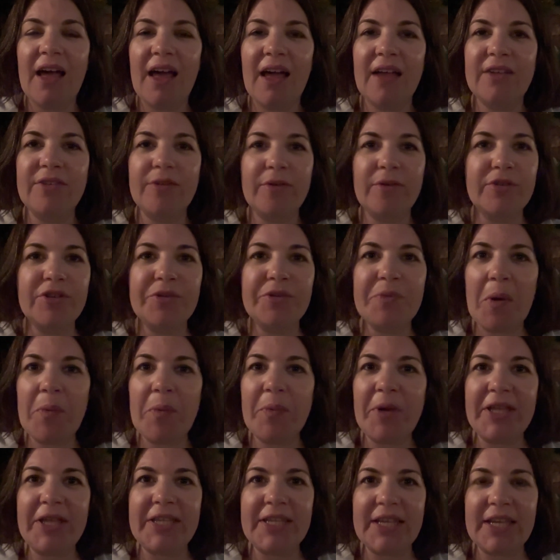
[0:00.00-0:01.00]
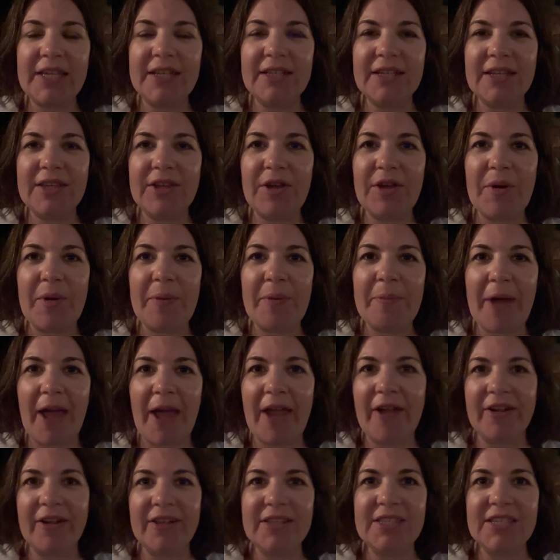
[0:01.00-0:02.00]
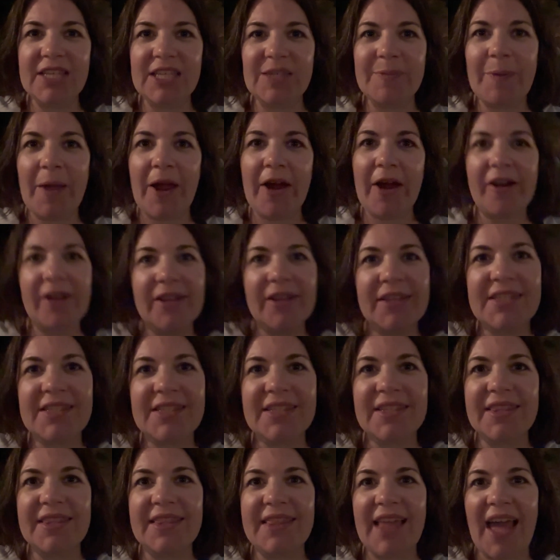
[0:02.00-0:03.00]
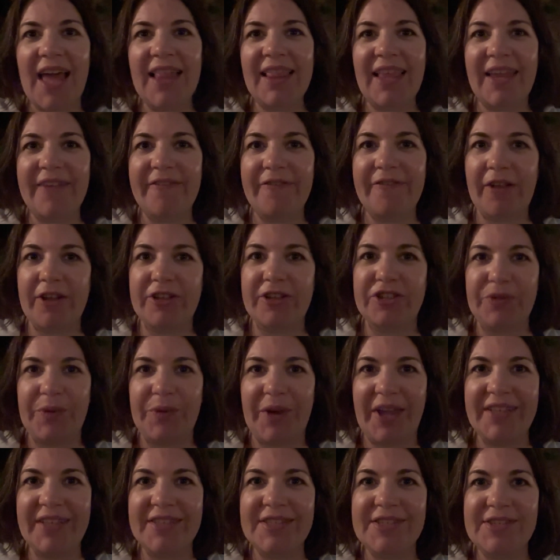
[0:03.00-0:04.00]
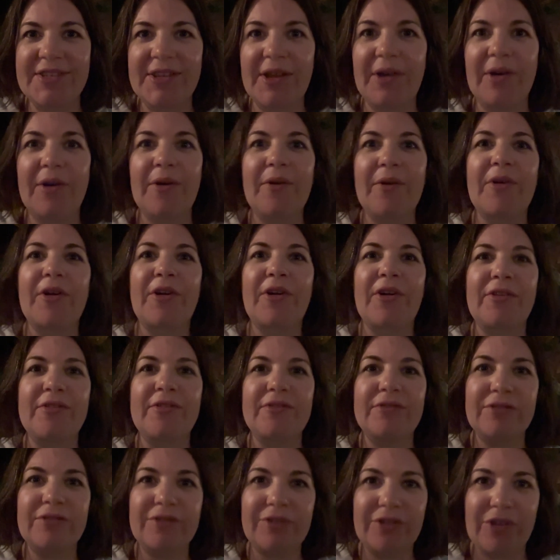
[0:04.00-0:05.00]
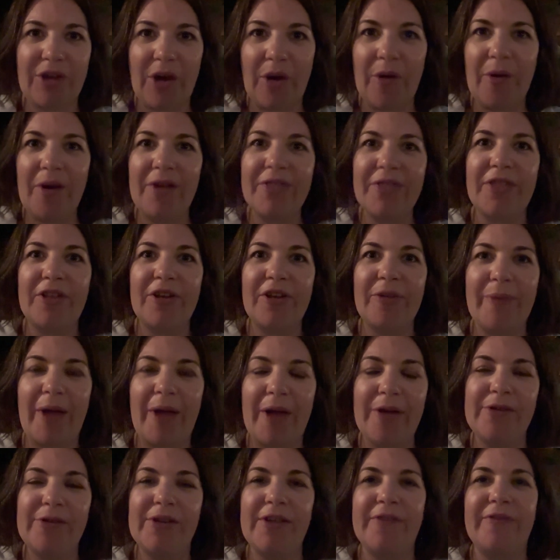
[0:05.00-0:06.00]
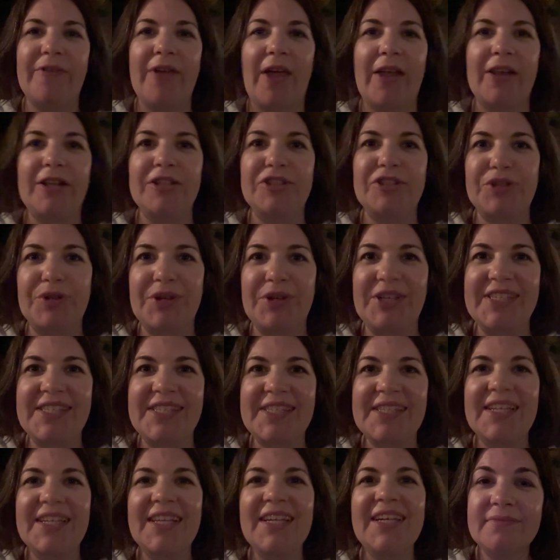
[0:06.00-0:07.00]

Don't do what we did and go on Pirates, because Pirates, that line fluctuates. So go on Thunder Mountain if you had a choice.